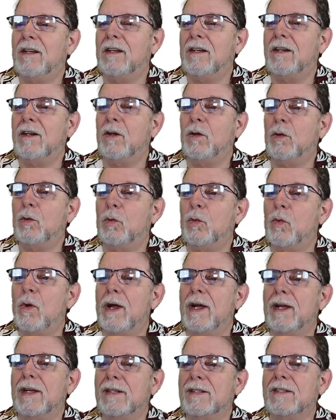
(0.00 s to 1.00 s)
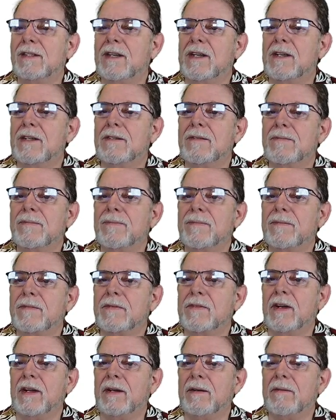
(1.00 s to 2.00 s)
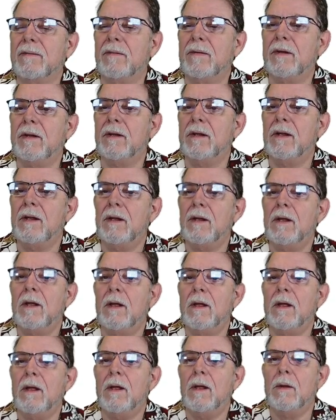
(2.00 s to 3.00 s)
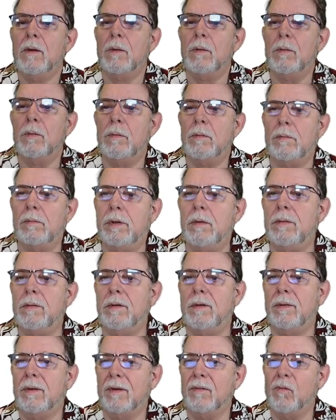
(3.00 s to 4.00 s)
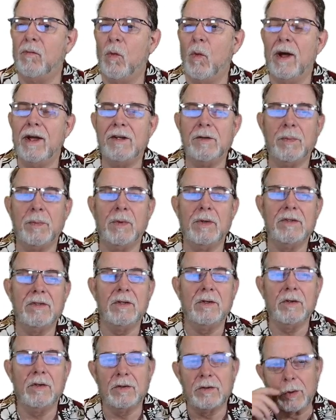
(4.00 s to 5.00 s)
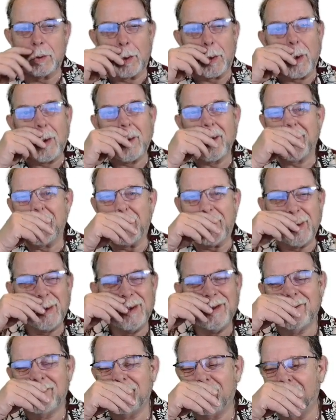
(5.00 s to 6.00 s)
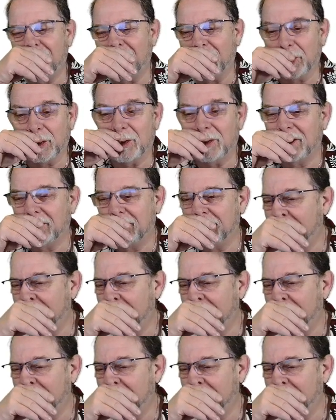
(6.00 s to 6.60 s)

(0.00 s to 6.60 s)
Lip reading: No rest. Right. A wise person goes to court with a fool.